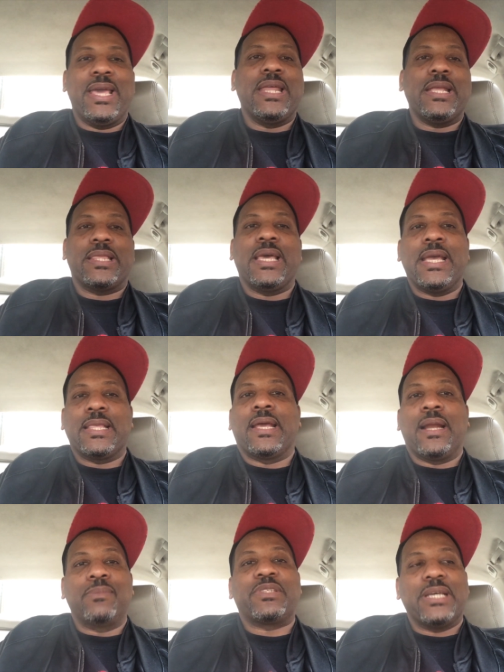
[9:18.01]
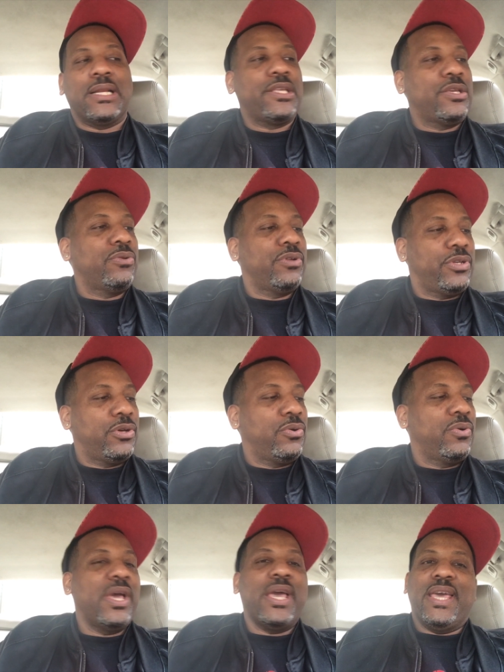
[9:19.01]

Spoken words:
Anything that I'm telling you to do,